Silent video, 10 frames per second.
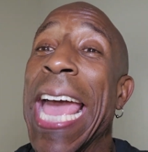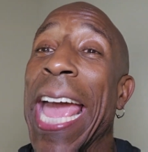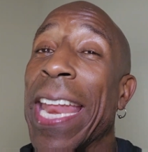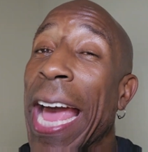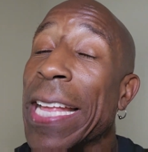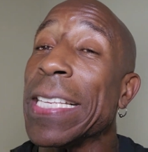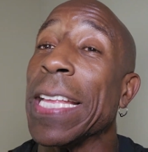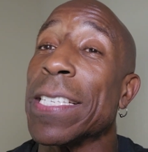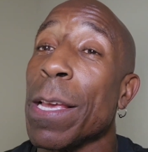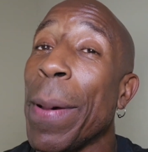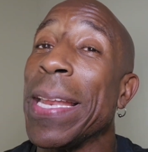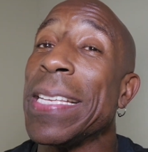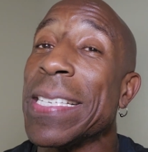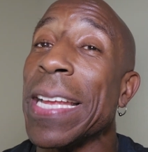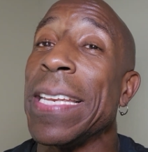And somebody
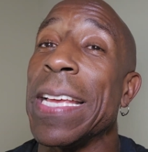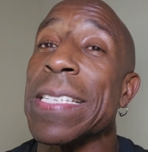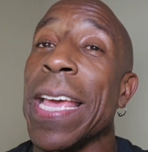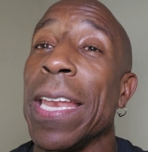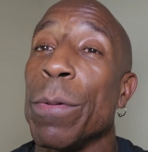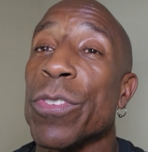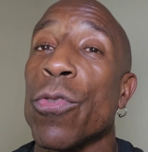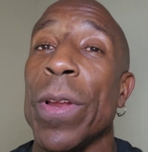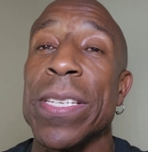said this, and it was true.